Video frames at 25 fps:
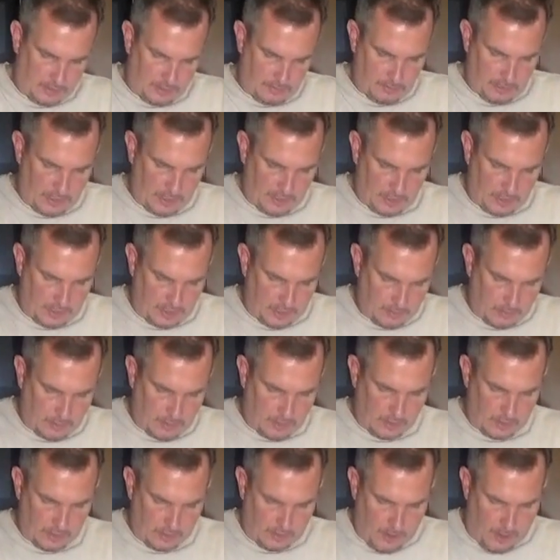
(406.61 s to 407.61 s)
your best judgment.
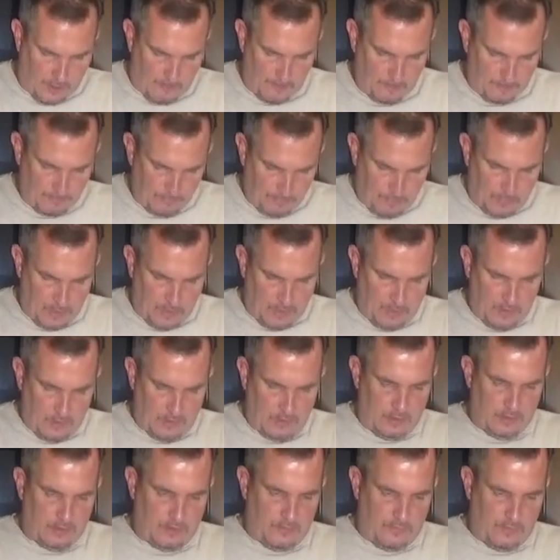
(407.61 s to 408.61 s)
So
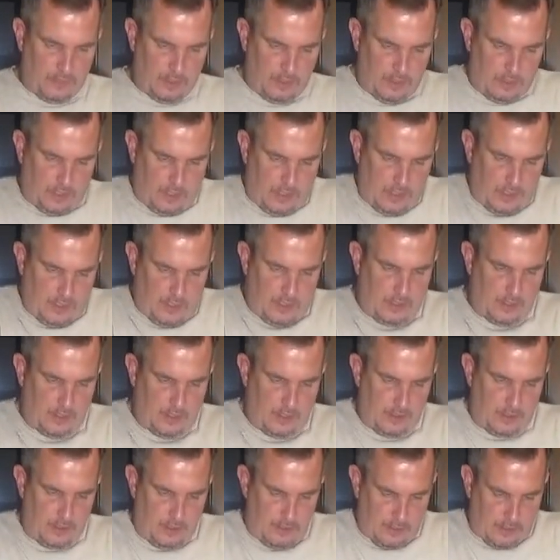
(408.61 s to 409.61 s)
if you look in there
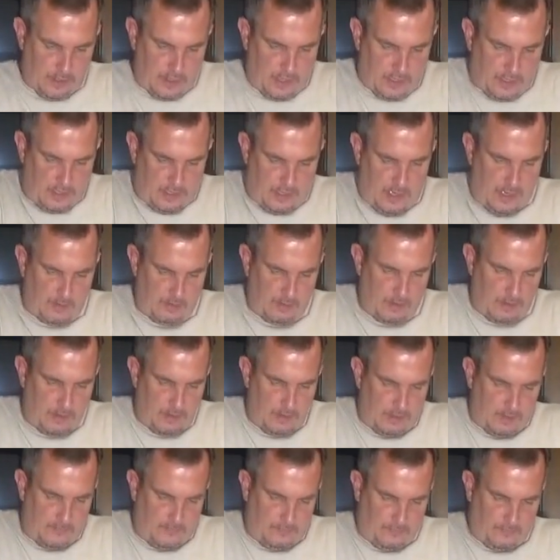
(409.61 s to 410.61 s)
and it looks like you got
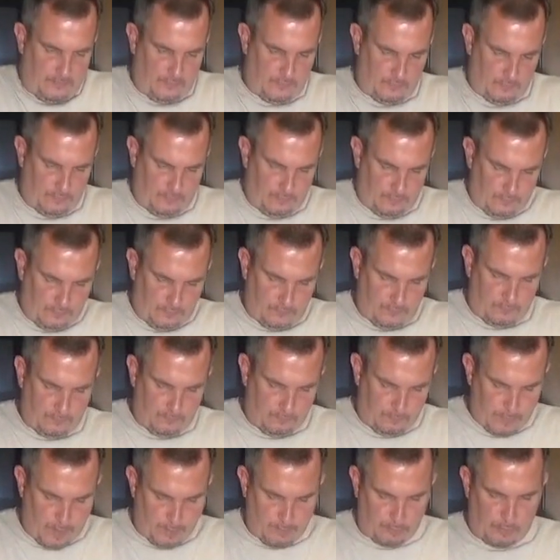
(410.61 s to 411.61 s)
enough
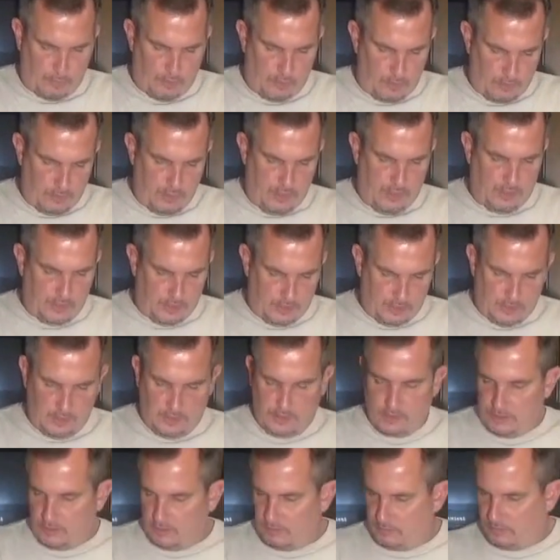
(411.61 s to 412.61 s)
pepperoni
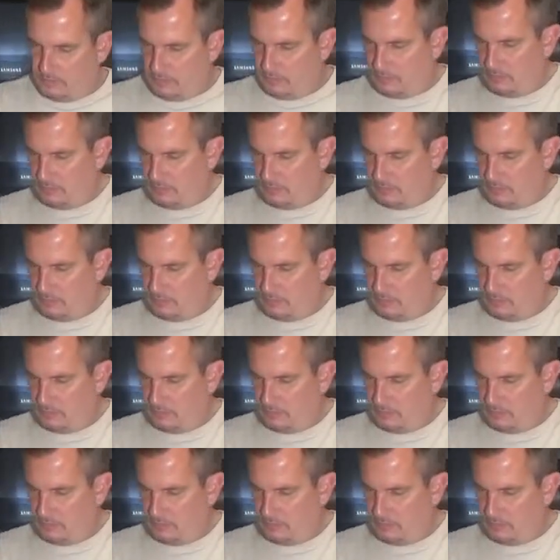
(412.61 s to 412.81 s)
to